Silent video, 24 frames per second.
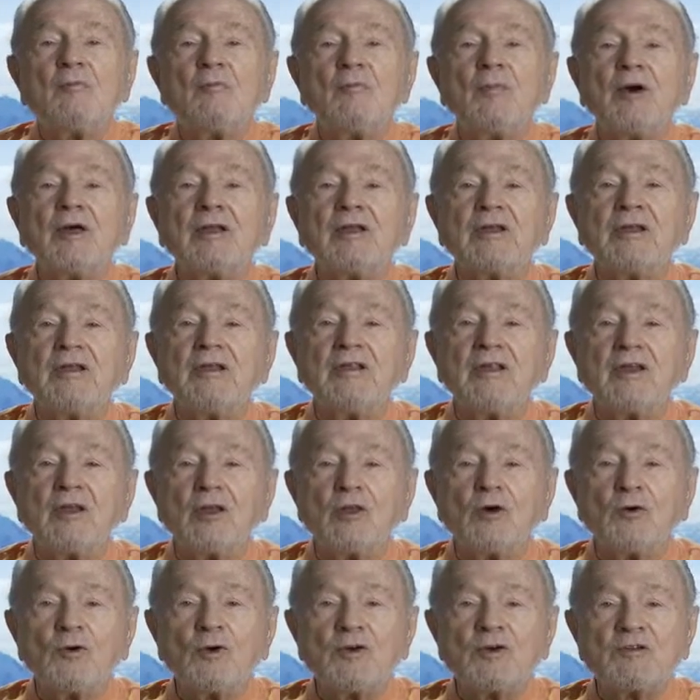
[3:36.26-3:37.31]
But in the
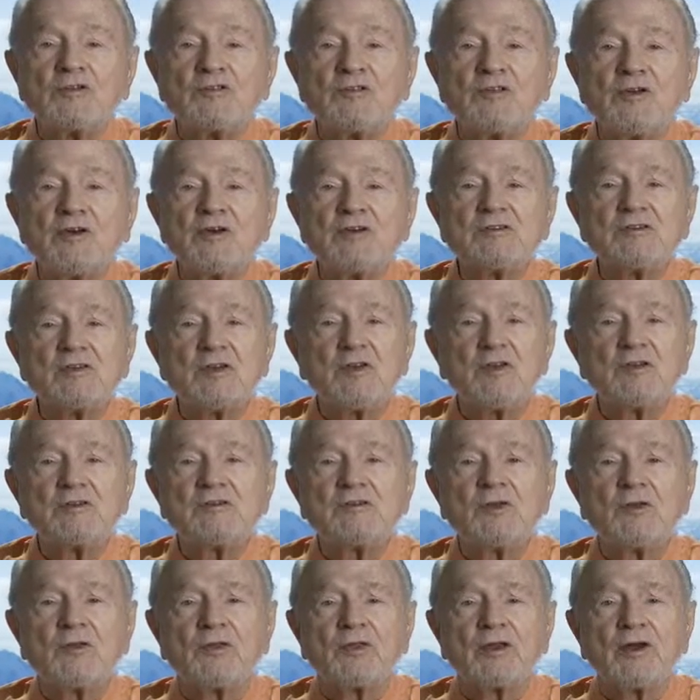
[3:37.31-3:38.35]
lower spheres
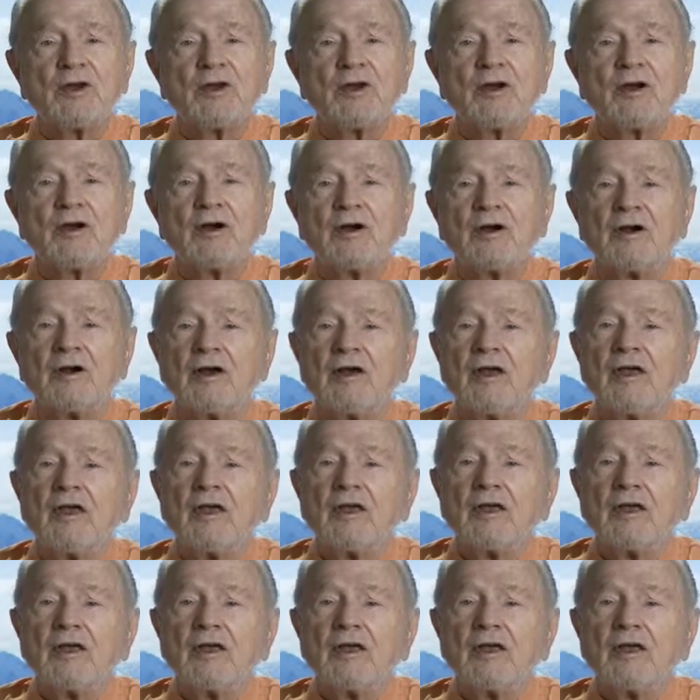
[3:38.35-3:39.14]
also there are